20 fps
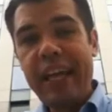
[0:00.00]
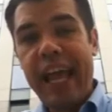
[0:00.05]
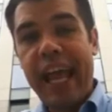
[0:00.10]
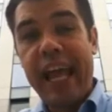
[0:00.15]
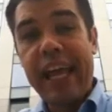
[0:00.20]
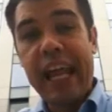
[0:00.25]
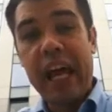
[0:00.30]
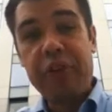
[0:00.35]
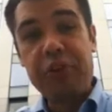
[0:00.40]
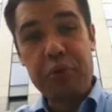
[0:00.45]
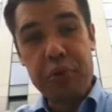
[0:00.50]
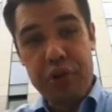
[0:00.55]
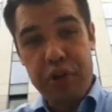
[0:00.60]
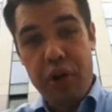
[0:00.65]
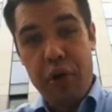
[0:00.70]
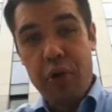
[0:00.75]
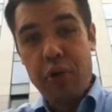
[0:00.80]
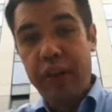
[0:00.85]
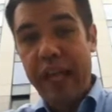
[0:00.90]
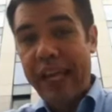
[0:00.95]
And as we
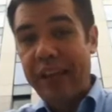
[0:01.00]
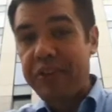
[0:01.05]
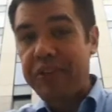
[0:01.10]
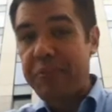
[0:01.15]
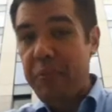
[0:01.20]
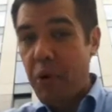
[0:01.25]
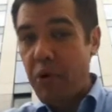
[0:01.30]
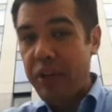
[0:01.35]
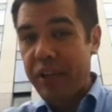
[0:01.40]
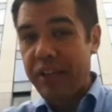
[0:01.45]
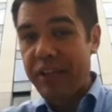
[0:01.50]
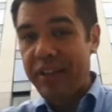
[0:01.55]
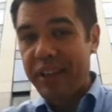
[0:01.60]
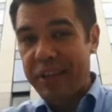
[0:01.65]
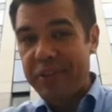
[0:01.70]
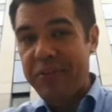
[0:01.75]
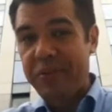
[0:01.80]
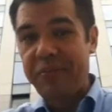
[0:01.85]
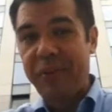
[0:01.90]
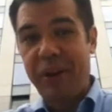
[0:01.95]
know, like smoking,
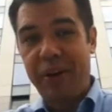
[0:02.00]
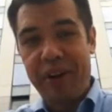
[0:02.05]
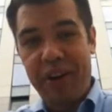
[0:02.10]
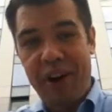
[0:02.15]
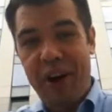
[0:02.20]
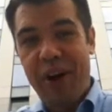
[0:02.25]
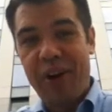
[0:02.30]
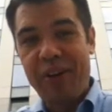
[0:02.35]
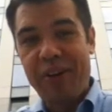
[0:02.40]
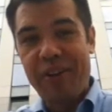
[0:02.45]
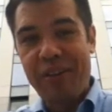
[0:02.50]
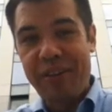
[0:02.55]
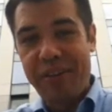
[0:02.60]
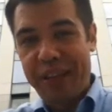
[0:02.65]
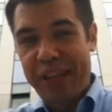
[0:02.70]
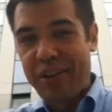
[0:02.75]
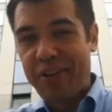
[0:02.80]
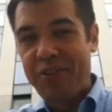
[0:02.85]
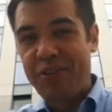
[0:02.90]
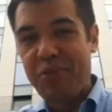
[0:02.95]
it's a very hard
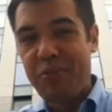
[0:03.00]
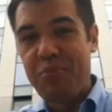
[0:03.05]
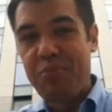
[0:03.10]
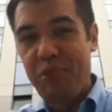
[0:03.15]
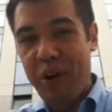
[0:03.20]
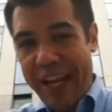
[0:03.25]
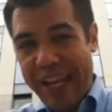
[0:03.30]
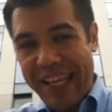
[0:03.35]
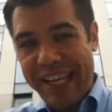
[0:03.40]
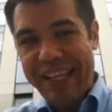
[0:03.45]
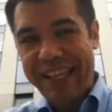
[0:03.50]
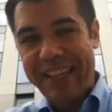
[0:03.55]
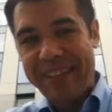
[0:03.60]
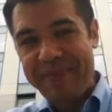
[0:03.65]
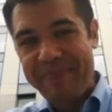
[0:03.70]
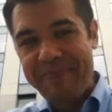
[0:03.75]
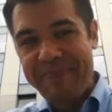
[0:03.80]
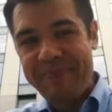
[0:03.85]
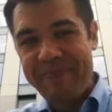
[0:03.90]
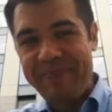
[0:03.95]
thing to break.
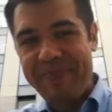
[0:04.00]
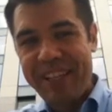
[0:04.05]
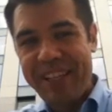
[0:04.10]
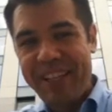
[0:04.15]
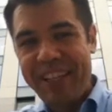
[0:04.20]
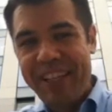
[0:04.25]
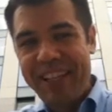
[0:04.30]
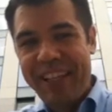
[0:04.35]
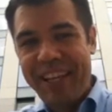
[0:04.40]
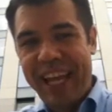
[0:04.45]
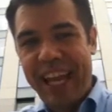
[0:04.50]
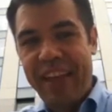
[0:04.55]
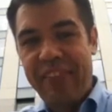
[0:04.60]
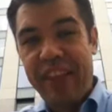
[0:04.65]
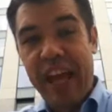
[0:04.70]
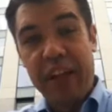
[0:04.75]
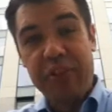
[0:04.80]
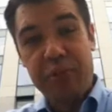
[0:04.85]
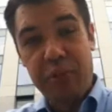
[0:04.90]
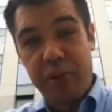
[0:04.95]

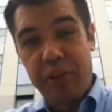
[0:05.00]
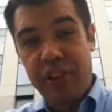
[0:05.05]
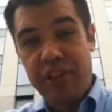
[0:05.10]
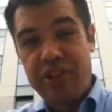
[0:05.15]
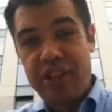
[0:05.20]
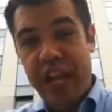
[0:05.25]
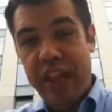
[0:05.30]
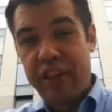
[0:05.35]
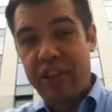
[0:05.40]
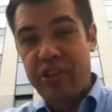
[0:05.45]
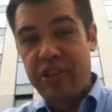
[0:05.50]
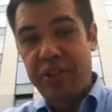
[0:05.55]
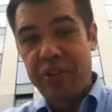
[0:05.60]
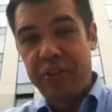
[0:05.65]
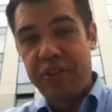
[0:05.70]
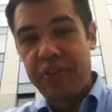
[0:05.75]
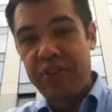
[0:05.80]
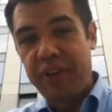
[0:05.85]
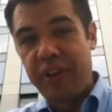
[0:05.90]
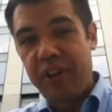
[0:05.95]
And that's one of the
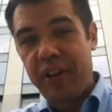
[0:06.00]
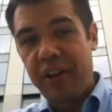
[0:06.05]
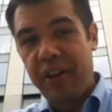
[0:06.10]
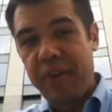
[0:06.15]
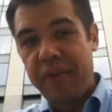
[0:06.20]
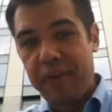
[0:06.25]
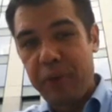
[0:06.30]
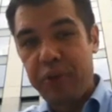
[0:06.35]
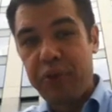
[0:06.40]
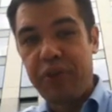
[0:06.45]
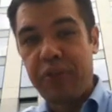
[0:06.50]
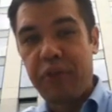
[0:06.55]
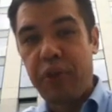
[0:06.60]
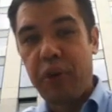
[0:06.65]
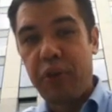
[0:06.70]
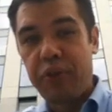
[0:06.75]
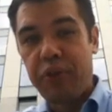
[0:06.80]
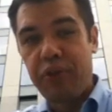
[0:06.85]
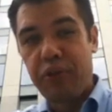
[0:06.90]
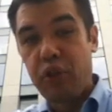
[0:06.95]
challenges, first of
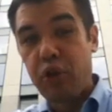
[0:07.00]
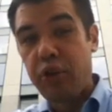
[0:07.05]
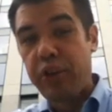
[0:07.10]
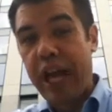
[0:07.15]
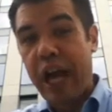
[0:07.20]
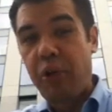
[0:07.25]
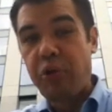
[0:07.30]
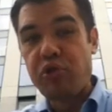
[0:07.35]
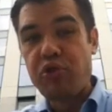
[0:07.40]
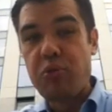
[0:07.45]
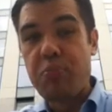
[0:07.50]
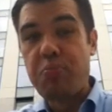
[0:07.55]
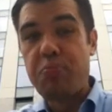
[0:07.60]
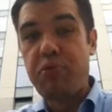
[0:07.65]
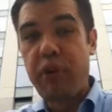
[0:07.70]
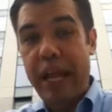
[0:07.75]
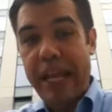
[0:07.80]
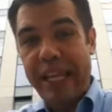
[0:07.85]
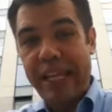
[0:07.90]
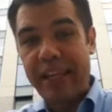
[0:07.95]
all, is learn how to
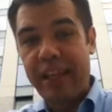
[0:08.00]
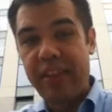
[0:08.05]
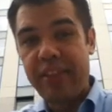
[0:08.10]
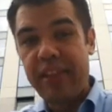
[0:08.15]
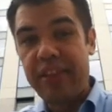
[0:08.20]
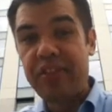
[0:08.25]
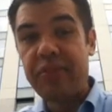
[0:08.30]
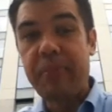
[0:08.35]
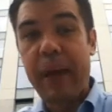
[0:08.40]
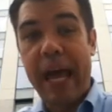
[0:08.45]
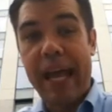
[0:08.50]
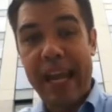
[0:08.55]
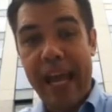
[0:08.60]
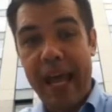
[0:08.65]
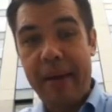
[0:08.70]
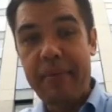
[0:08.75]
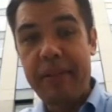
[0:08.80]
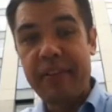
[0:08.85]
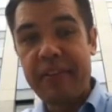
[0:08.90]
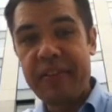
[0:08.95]
break these bad
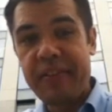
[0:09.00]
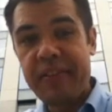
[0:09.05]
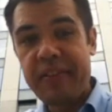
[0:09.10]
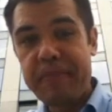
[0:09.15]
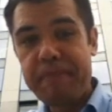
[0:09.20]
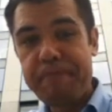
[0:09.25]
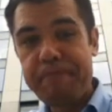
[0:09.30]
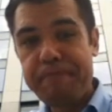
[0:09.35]
habits.